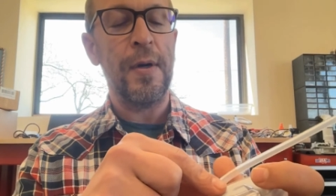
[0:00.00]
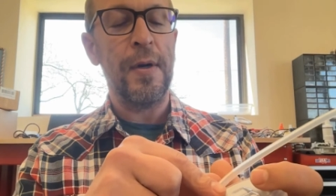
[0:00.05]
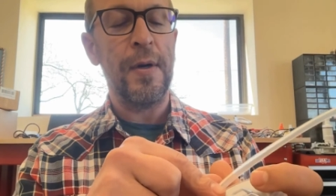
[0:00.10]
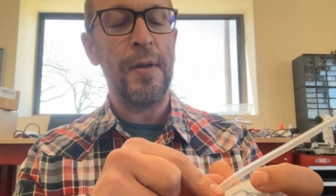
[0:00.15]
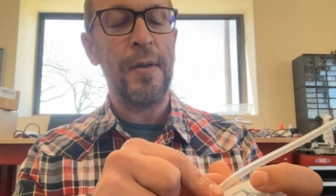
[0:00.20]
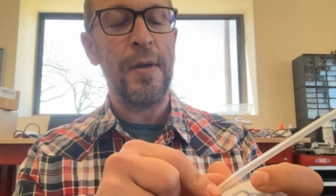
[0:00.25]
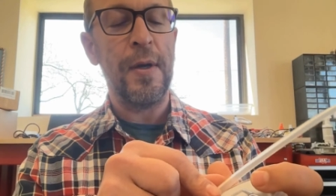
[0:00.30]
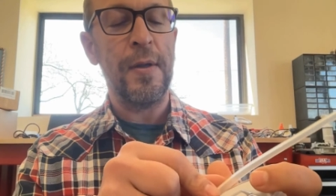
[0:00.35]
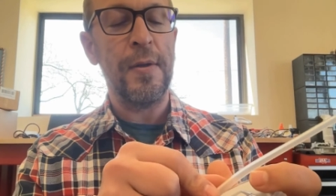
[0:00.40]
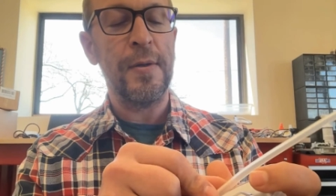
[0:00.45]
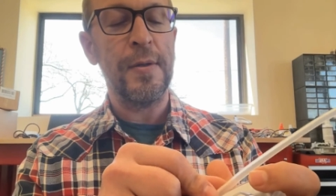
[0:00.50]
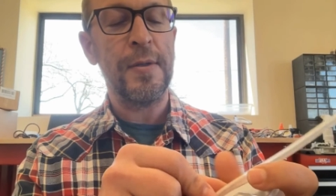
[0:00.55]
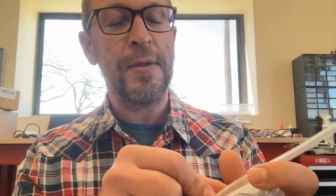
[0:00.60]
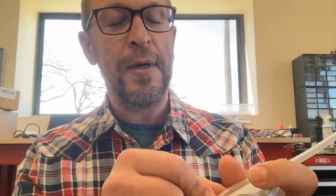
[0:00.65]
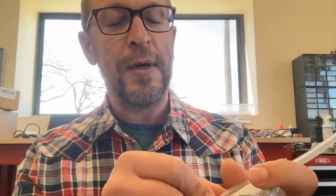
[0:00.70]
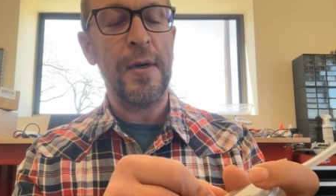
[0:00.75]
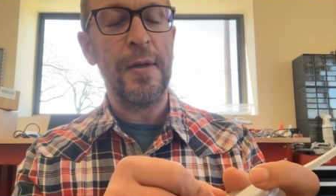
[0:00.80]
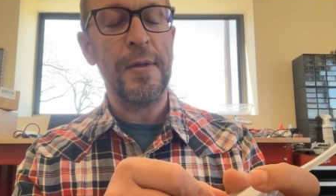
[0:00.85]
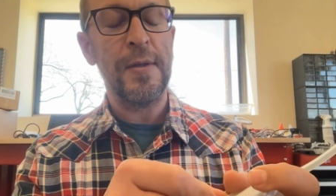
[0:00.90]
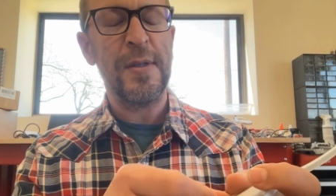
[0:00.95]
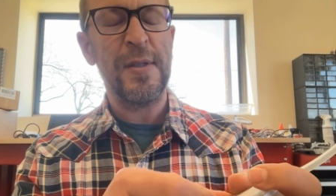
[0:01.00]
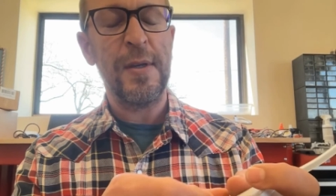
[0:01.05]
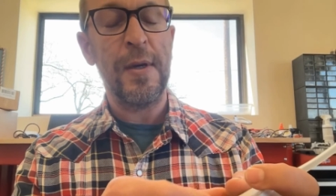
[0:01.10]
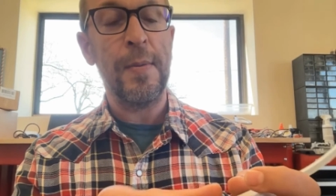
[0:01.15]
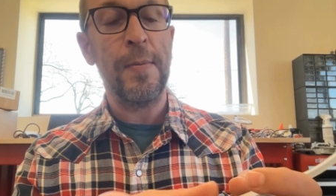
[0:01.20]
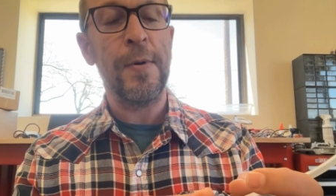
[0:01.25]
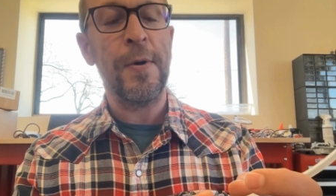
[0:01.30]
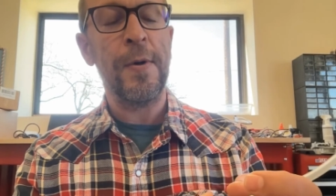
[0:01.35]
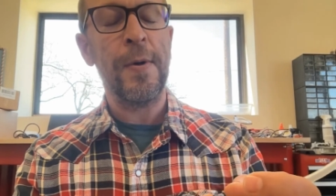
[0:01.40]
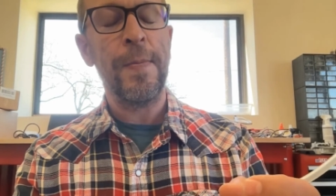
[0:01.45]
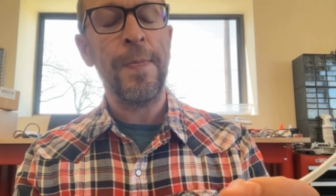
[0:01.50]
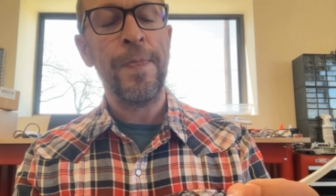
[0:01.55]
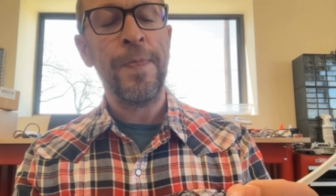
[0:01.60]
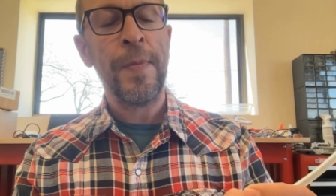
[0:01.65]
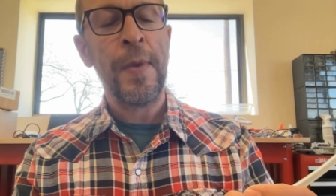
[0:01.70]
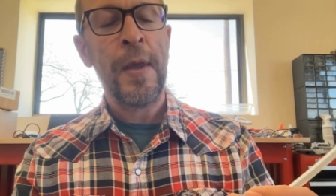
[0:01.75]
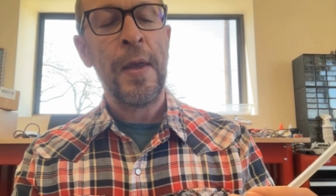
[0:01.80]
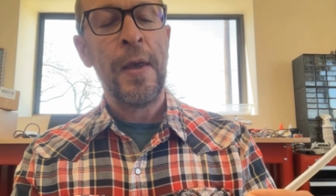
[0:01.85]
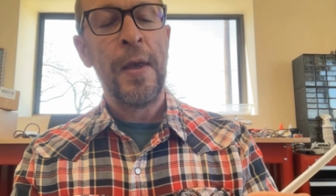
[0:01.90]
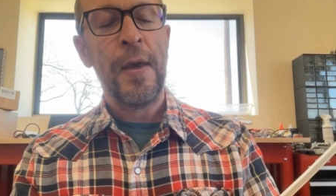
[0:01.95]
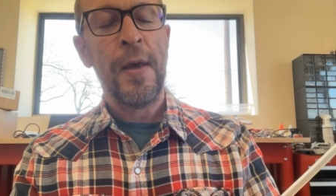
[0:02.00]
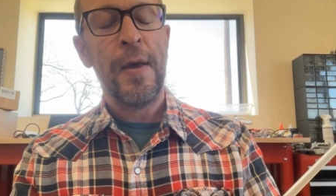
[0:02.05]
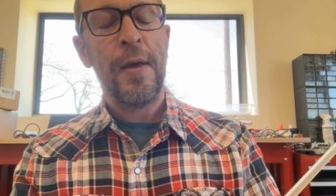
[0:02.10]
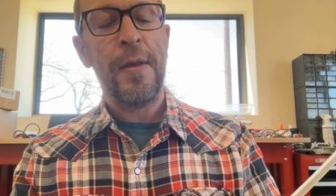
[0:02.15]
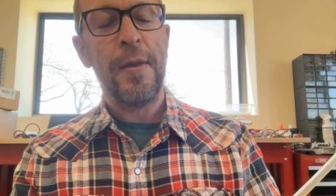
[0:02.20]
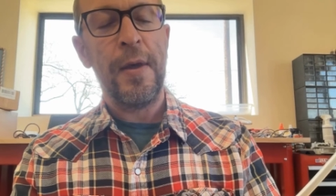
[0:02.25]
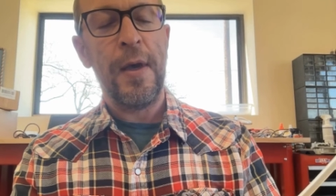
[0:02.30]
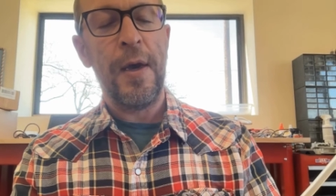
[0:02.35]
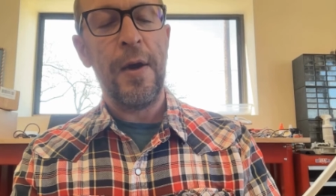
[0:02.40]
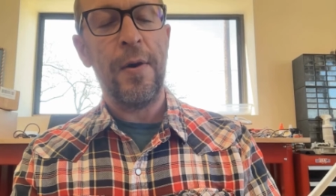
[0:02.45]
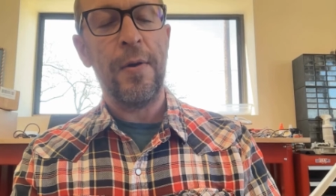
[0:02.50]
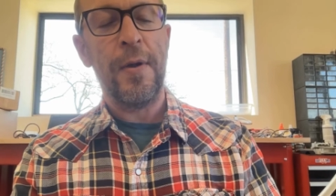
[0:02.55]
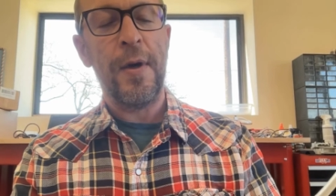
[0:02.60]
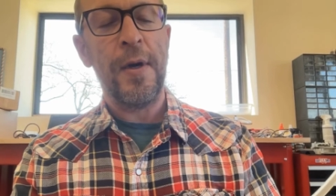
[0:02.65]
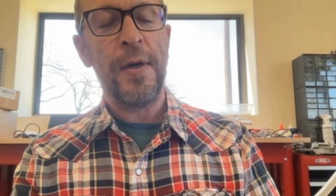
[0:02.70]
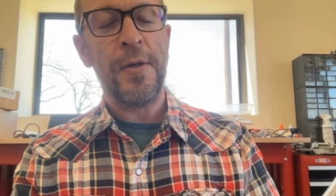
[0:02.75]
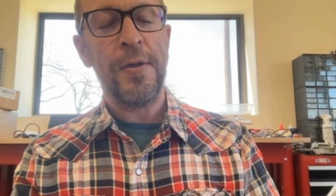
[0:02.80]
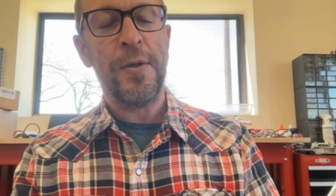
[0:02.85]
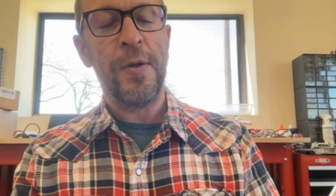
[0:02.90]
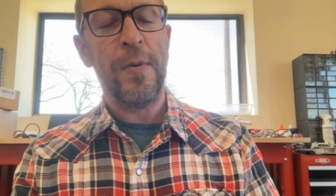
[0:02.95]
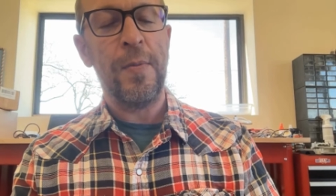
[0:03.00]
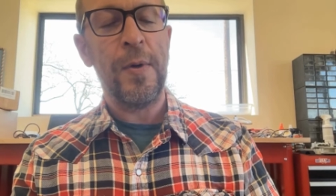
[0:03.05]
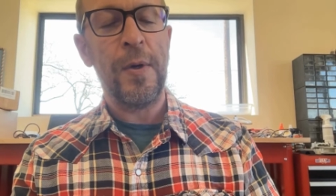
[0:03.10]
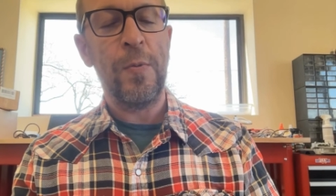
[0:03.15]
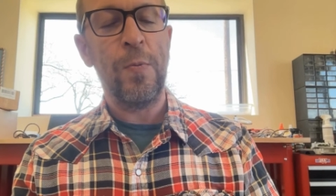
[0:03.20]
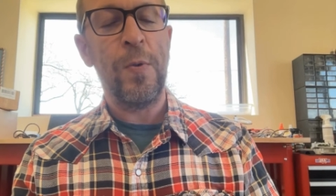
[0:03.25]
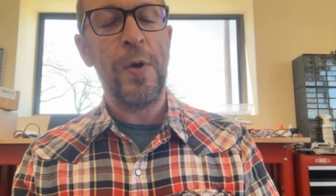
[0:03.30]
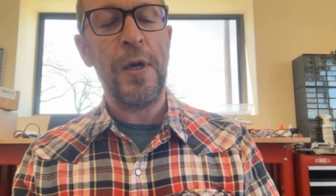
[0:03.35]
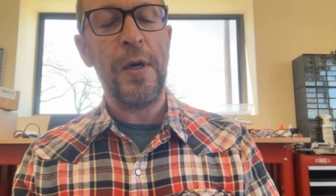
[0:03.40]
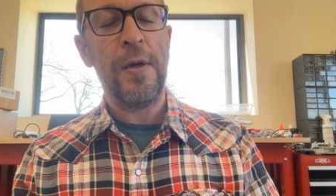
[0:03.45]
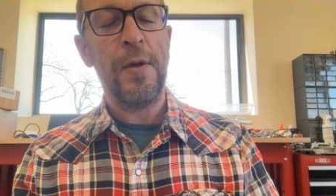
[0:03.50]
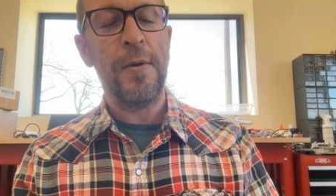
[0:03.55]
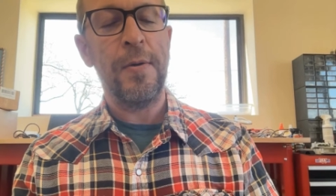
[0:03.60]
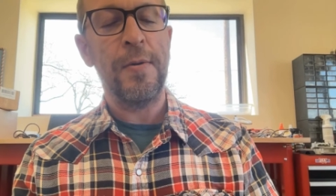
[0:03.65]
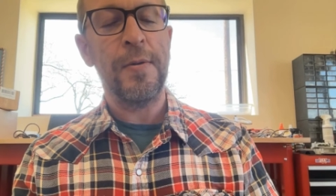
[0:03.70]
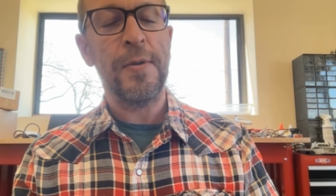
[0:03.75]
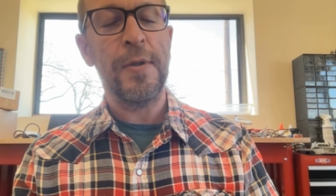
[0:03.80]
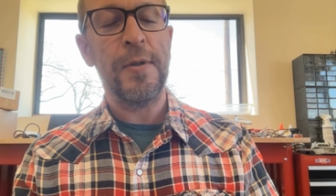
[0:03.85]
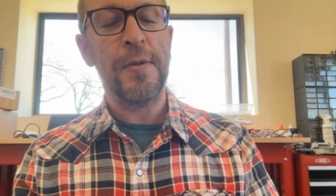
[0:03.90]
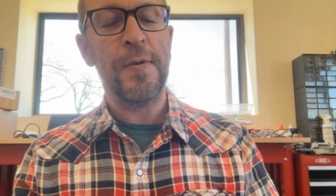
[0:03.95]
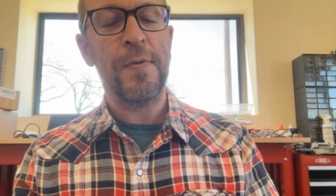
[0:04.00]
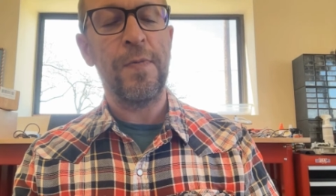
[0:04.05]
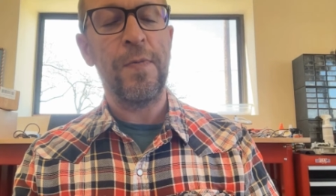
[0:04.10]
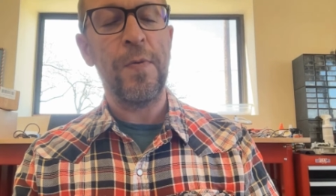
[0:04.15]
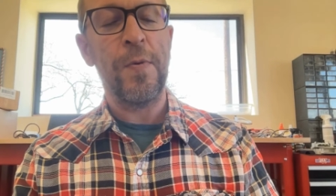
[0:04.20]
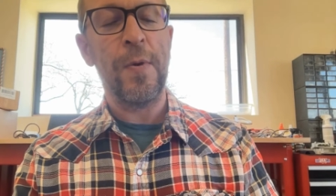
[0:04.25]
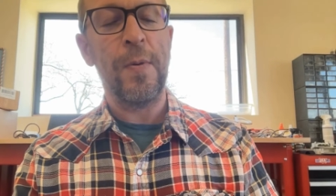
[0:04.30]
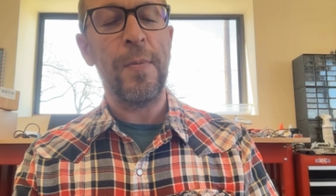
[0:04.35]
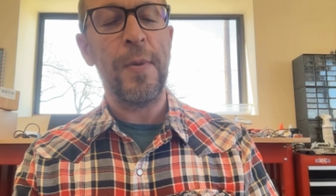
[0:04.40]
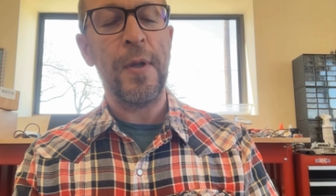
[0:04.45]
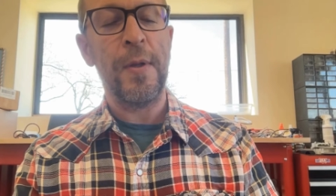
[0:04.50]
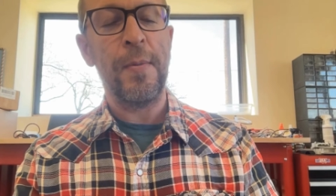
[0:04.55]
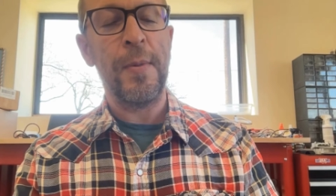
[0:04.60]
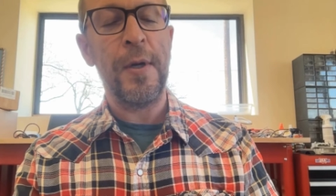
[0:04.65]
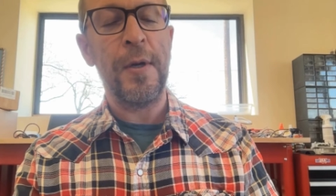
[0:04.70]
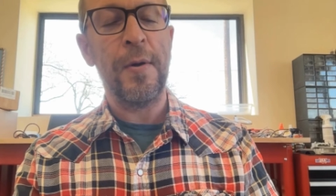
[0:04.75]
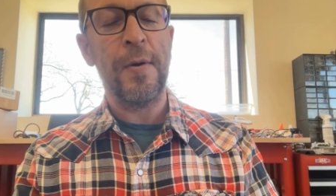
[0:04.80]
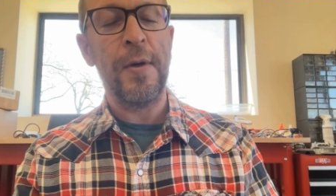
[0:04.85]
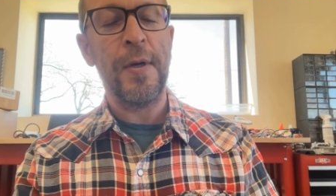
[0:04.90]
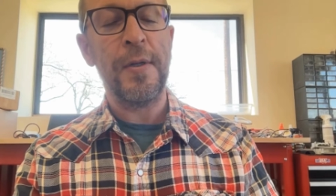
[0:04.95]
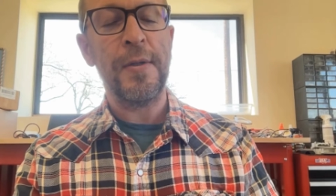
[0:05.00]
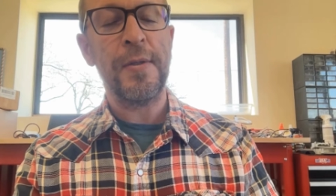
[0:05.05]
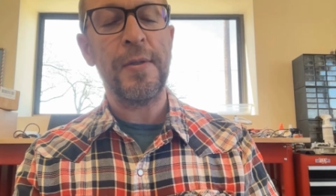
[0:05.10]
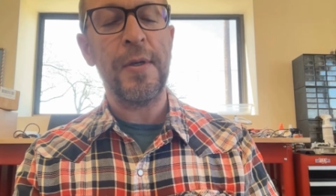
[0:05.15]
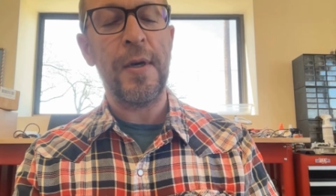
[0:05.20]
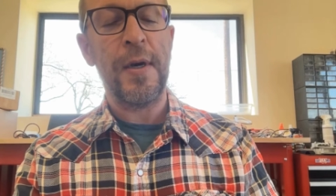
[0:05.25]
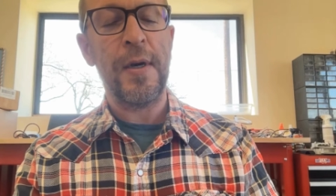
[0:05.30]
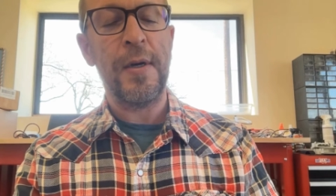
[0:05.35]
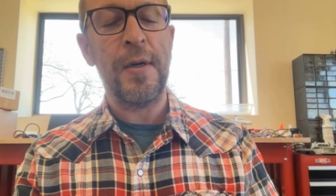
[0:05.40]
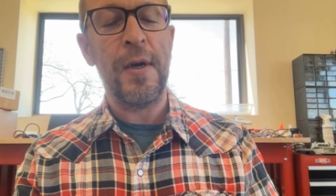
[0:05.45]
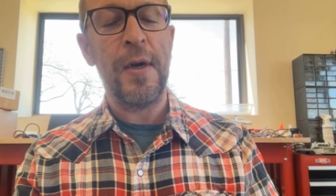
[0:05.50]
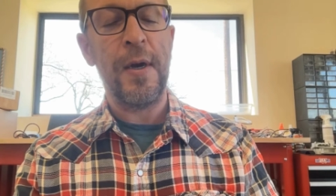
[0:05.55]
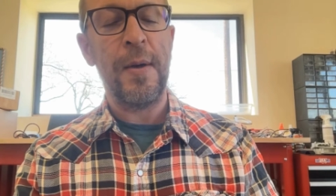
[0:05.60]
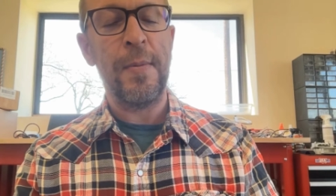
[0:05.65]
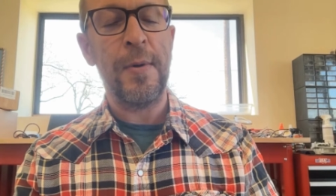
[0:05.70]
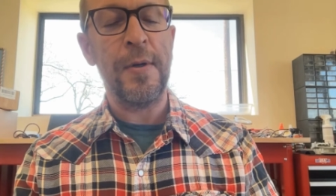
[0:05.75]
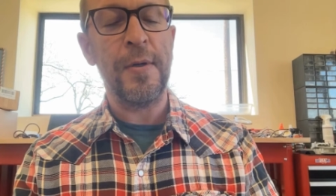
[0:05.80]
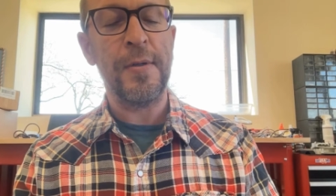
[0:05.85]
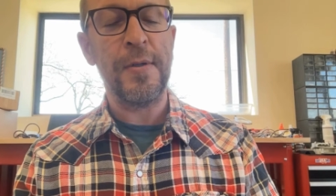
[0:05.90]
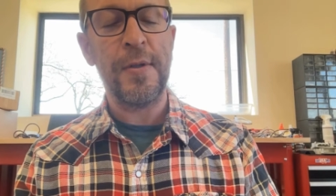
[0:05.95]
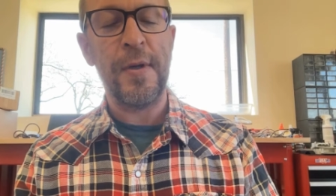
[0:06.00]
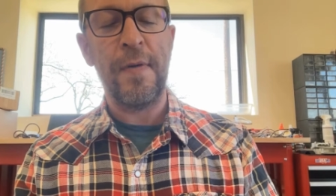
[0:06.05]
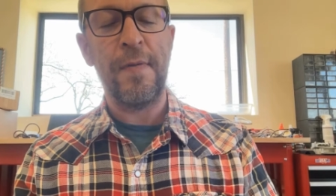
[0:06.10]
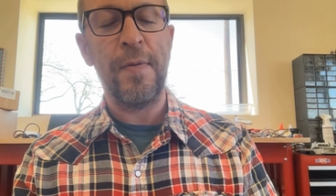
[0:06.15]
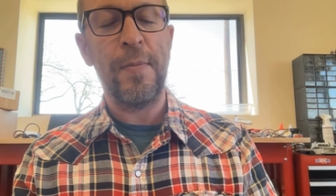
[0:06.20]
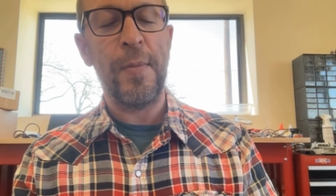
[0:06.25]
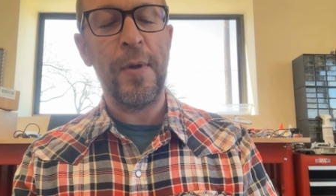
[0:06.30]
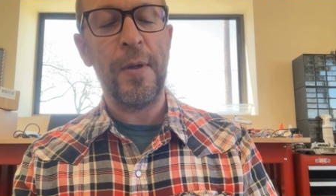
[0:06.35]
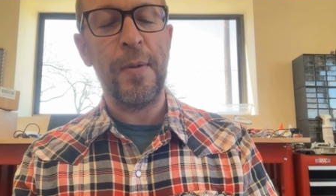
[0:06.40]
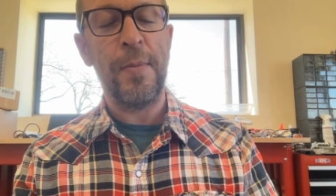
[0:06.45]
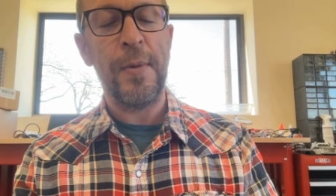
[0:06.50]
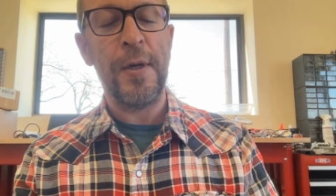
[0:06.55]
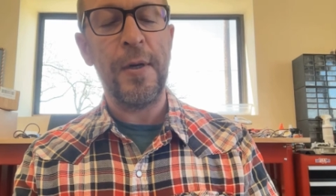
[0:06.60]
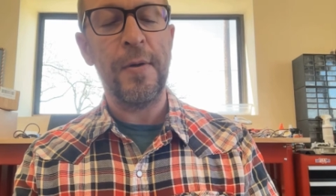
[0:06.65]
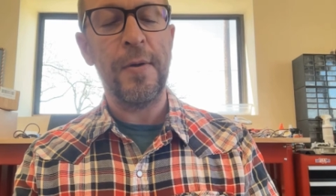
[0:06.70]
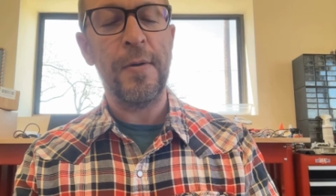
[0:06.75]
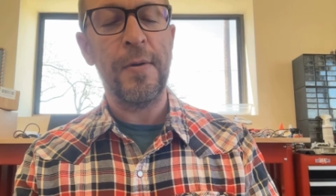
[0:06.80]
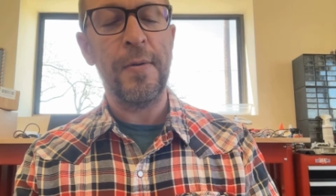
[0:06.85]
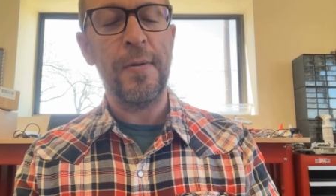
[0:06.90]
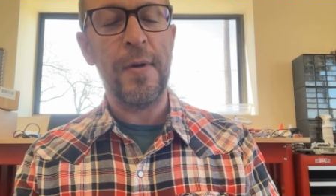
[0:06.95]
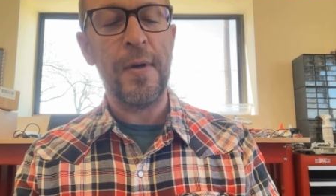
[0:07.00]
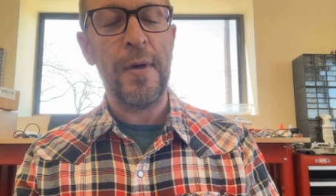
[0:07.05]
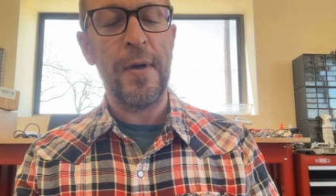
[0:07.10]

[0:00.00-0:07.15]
on the other side of the skimmer. The airline tubing we use is 4mm inside diameter, 7mm